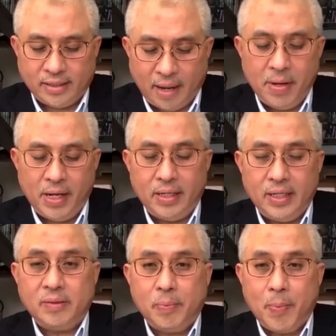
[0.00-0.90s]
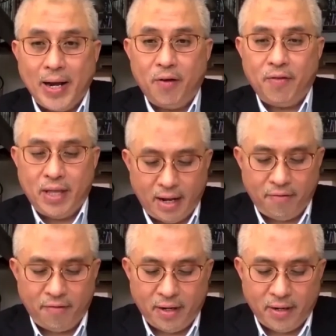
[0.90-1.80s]
summit is part of that
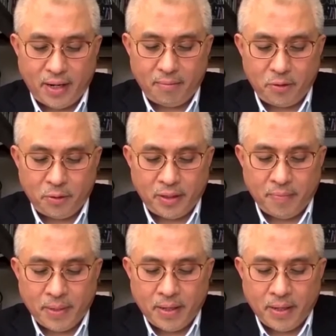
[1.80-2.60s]
effort, I'm sure.